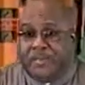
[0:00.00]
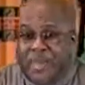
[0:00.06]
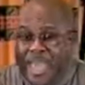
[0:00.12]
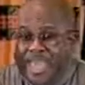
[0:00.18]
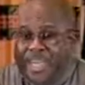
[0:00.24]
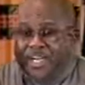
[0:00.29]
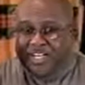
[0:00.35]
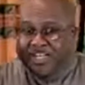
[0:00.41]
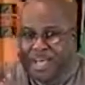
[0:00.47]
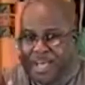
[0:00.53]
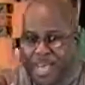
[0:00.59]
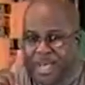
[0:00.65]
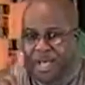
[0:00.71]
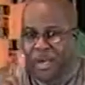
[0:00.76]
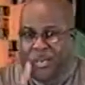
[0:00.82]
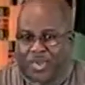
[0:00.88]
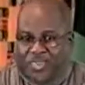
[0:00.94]
made a
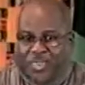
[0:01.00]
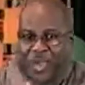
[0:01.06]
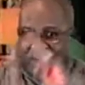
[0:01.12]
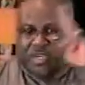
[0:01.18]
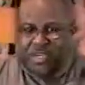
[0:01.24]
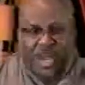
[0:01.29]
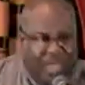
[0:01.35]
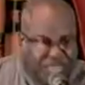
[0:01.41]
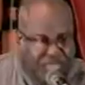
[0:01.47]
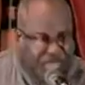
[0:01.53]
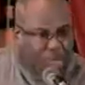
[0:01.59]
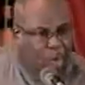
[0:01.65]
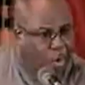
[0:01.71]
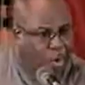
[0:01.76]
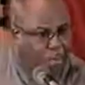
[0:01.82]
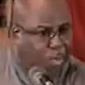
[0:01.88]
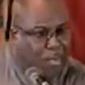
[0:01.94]
deal with another
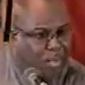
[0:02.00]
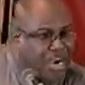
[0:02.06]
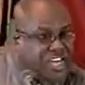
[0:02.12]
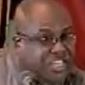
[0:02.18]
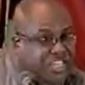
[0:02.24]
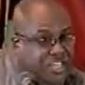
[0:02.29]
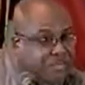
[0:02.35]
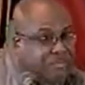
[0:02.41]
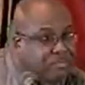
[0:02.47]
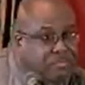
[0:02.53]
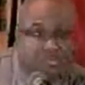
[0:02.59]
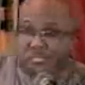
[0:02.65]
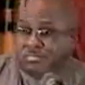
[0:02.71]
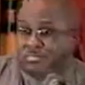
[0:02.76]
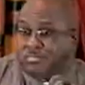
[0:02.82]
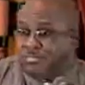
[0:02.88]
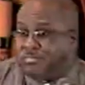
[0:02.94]
corporation.
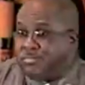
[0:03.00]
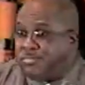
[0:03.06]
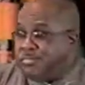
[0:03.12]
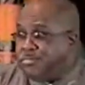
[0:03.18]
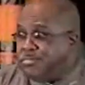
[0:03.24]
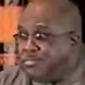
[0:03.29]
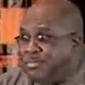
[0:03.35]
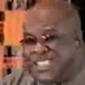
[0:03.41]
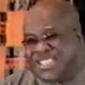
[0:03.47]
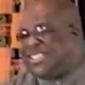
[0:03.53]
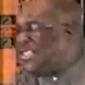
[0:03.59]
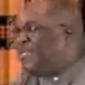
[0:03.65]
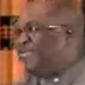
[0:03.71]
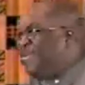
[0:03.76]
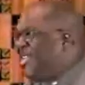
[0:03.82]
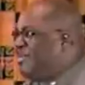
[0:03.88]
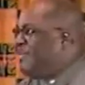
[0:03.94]
This is
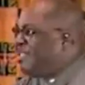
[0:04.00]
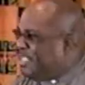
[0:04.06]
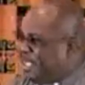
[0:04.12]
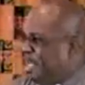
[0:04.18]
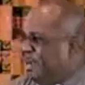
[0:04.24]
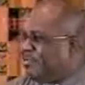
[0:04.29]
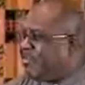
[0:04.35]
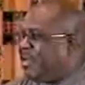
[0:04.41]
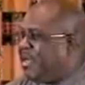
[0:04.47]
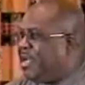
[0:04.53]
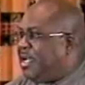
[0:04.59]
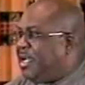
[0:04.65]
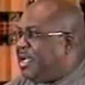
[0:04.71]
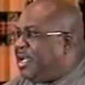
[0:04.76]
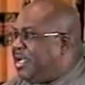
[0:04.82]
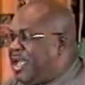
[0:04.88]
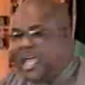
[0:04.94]
some deep stuff.
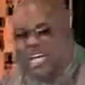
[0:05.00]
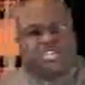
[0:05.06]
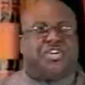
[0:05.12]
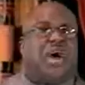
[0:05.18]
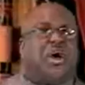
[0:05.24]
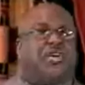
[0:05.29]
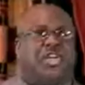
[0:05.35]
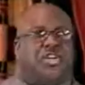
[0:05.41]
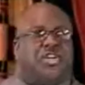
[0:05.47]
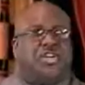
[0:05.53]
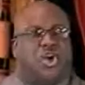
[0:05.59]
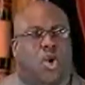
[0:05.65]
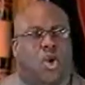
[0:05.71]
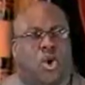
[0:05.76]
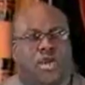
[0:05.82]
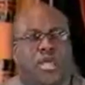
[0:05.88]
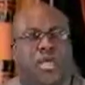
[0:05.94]
In case y'all didn't
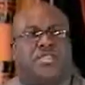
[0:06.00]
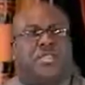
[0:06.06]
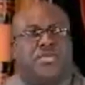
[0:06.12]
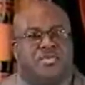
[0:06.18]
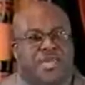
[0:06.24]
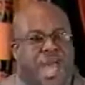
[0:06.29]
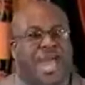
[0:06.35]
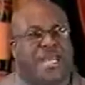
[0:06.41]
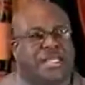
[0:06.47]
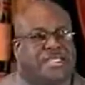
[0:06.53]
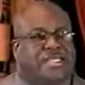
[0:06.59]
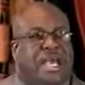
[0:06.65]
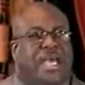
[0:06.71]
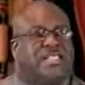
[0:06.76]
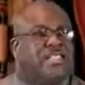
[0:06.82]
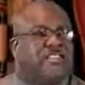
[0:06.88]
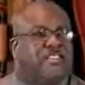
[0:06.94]
know it, the United
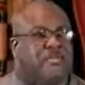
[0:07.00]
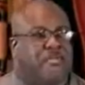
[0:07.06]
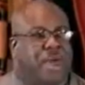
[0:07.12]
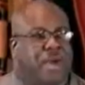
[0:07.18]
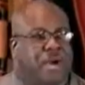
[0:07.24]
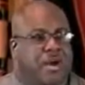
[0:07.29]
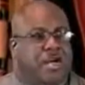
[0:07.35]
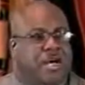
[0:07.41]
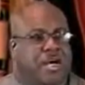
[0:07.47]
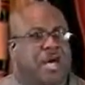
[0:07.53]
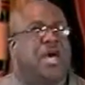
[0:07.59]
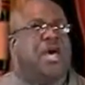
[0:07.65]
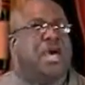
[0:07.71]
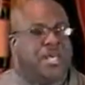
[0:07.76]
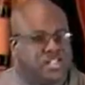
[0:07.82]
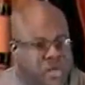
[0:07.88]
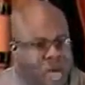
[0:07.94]
States of America
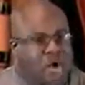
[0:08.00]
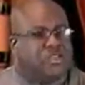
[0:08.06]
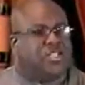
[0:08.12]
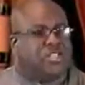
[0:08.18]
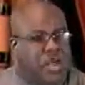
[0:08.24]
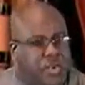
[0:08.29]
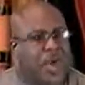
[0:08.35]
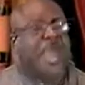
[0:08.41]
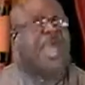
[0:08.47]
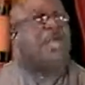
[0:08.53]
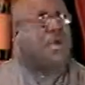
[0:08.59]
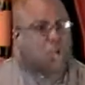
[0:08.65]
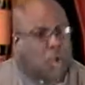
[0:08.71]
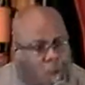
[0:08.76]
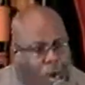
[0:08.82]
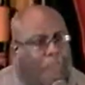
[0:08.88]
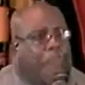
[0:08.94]
is also a
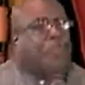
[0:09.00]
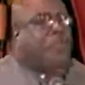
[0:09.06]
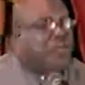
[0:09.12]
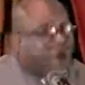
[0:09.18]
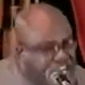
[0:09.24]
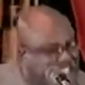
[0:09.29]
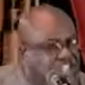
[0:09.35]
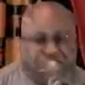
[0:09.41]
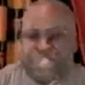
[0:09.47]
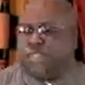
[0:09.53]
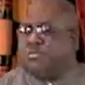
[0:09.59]
corporation.